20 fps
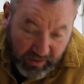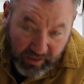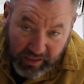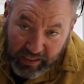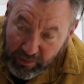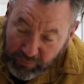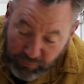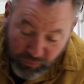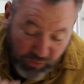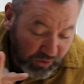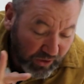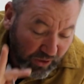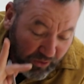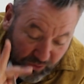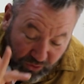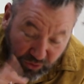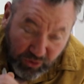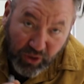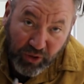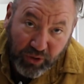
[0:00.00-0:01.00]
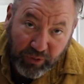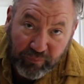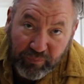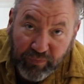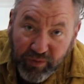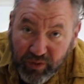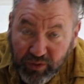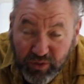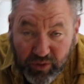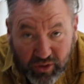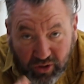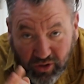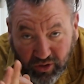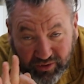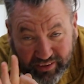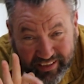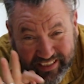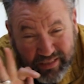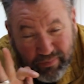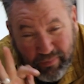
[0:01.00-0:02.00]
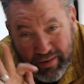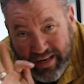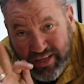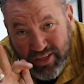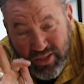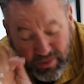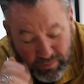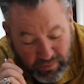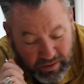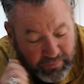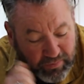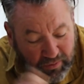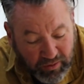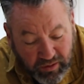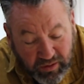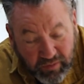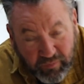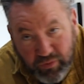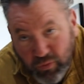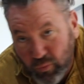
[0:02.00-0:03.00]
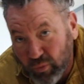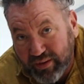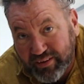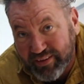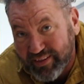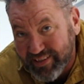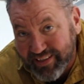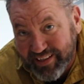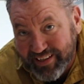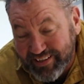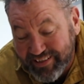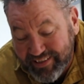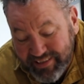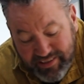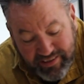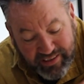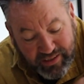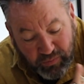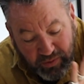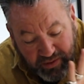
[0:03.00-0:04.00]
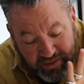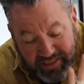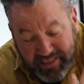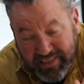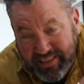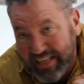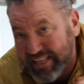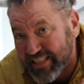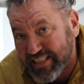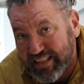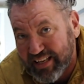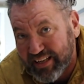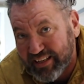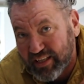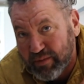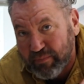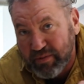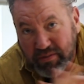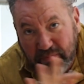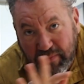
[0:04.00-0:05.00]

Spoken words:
if you know, you know. You can't explain to people what this is, what this tastes like. You must